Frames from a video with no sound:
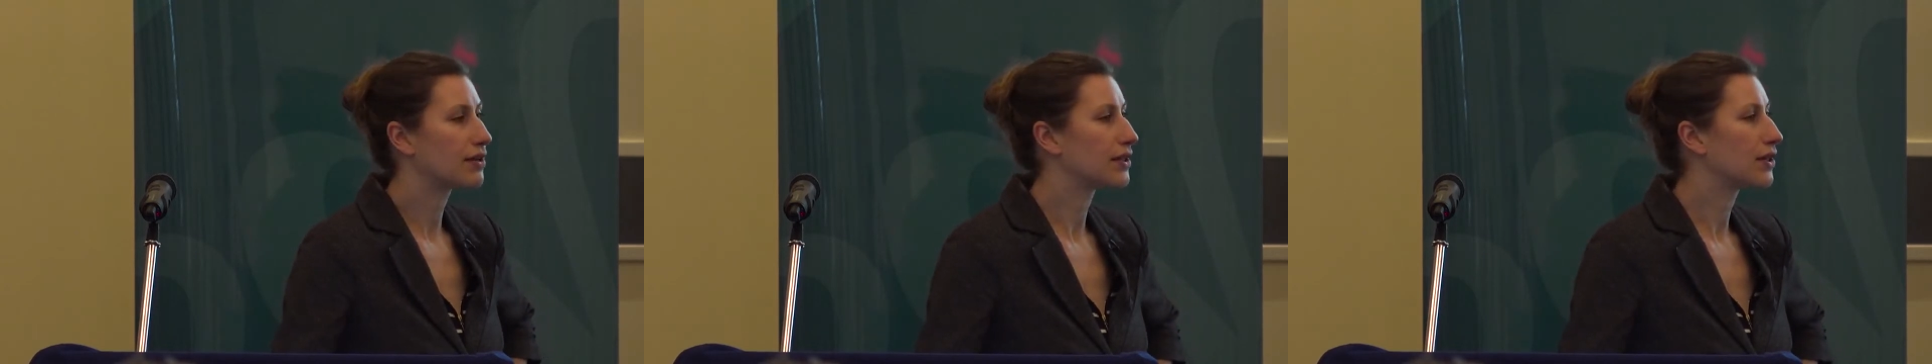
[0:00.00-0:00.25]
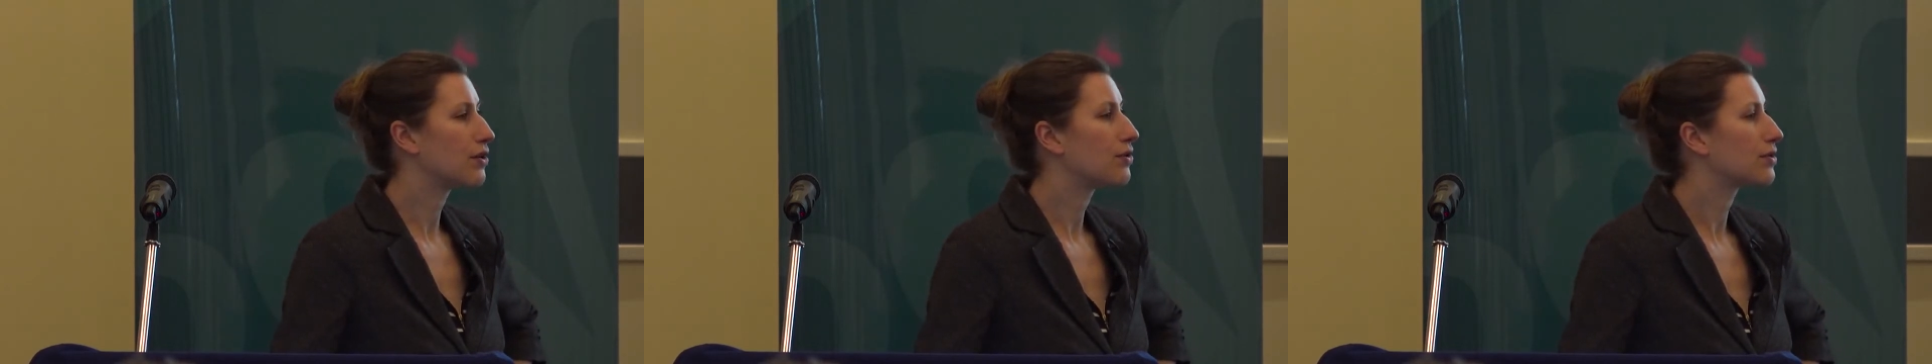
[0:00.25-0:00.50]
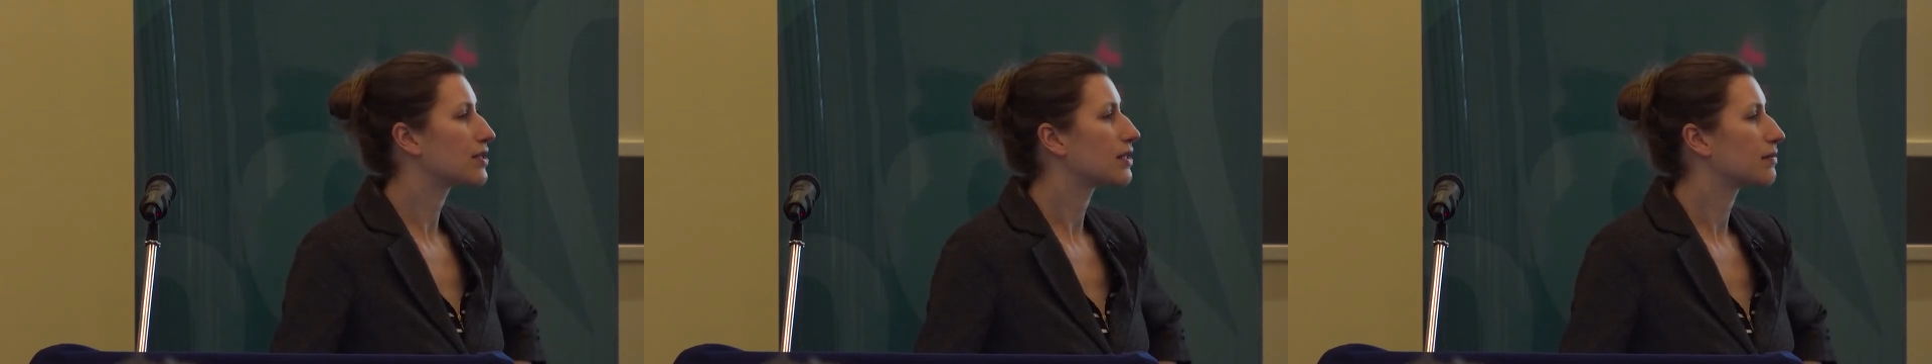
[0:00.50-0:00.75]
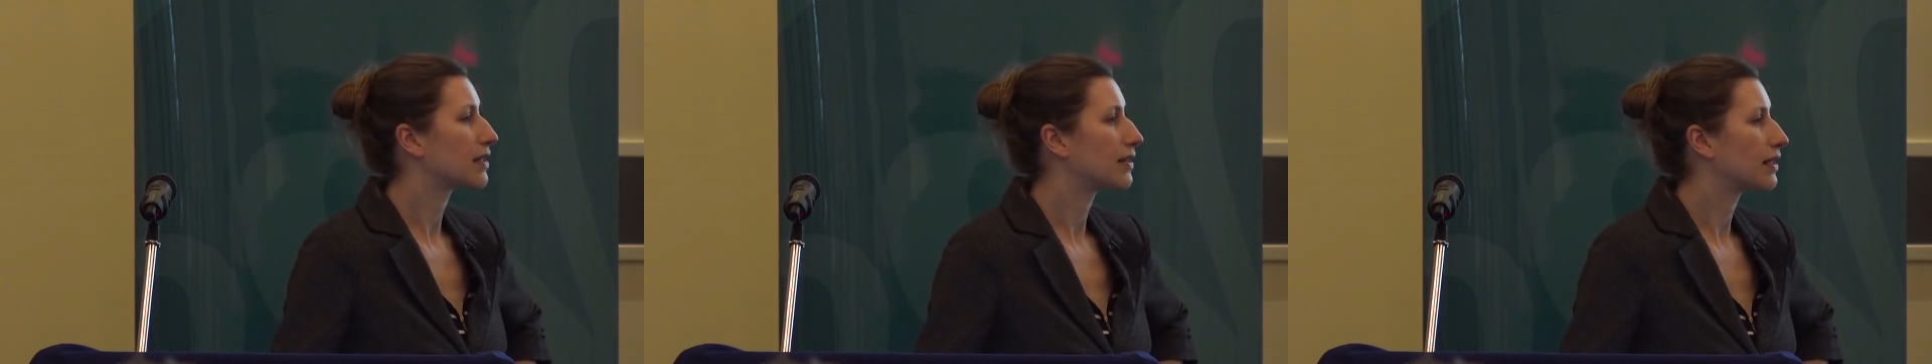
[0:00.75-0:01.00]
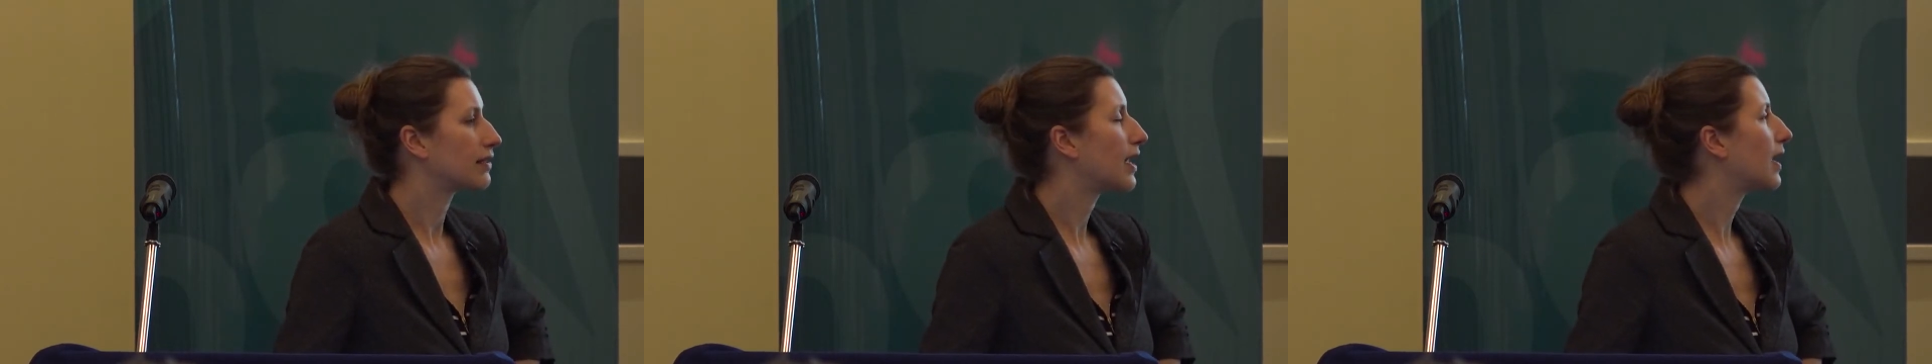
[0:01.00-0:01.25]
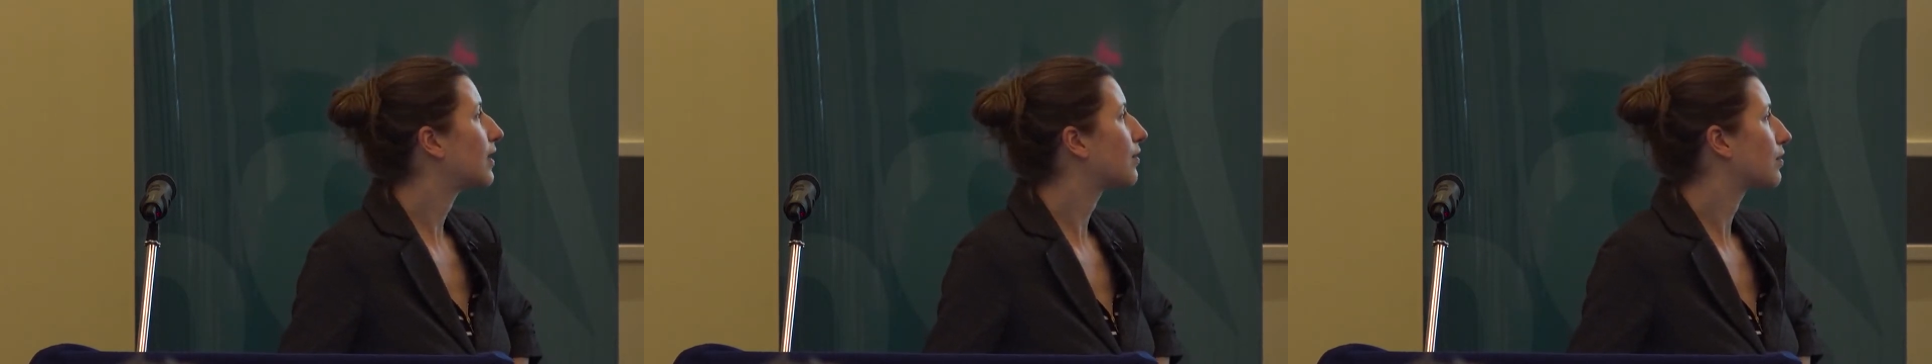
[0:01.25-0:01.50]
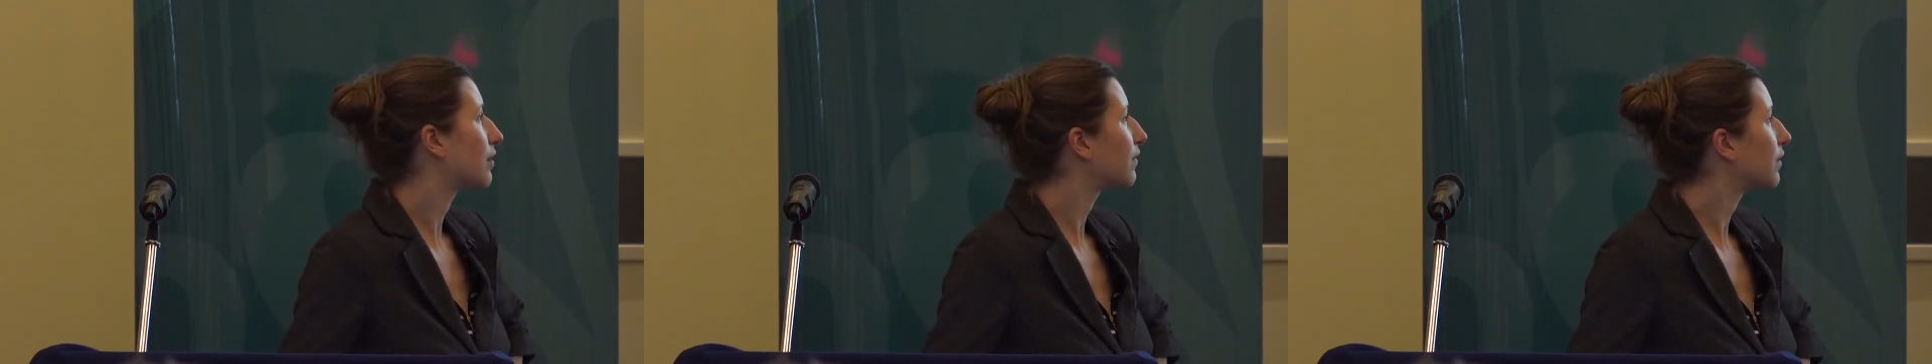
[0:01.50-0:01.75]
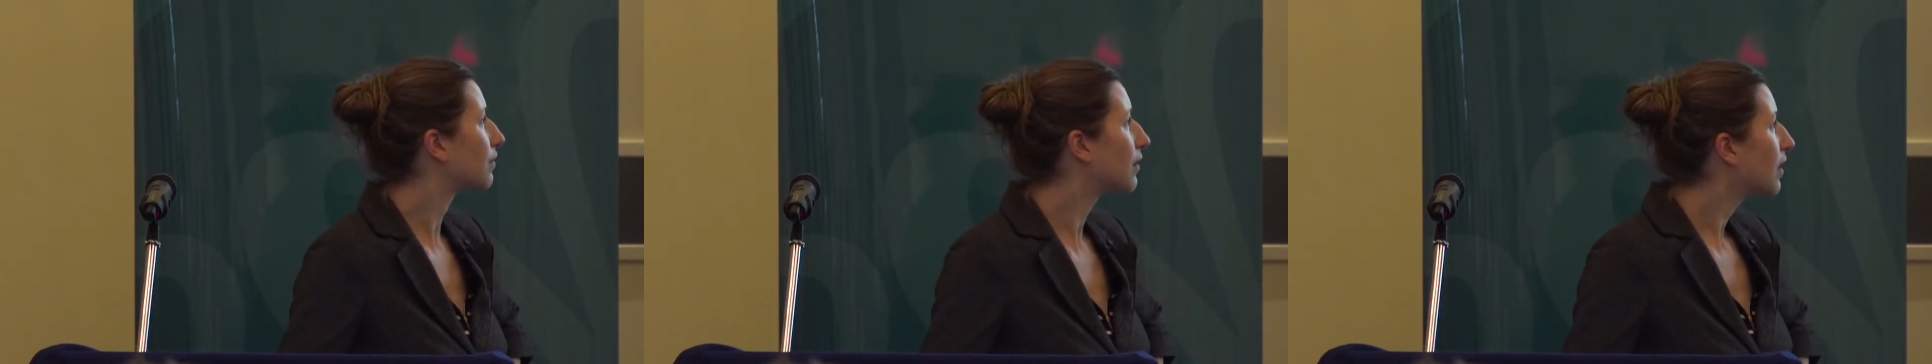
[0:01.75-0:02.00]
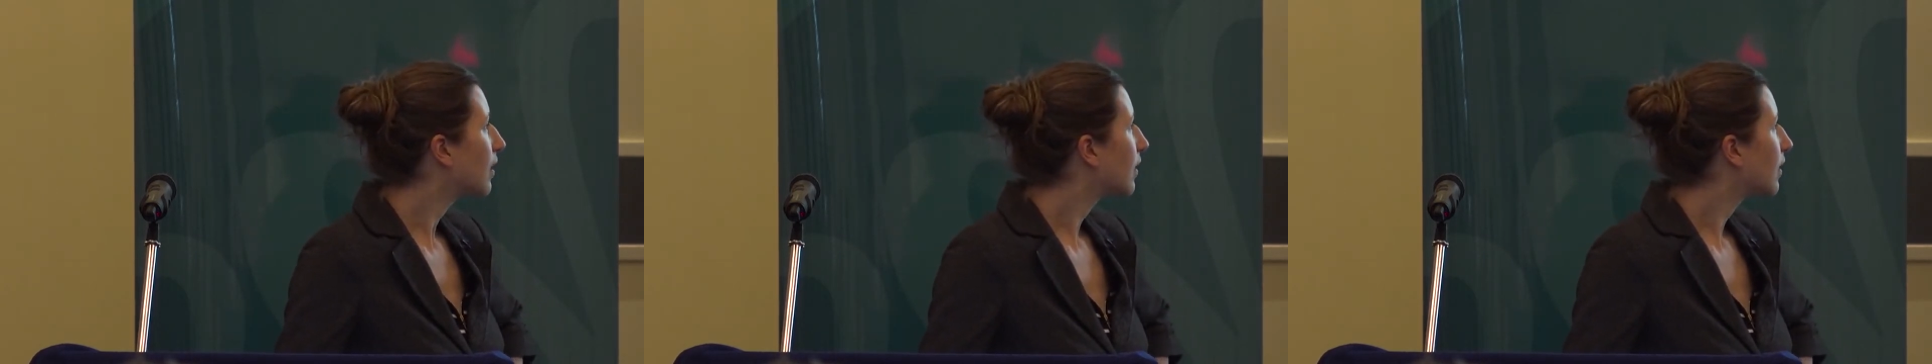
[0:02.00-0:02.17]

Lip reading: on the go or something like that, or if you,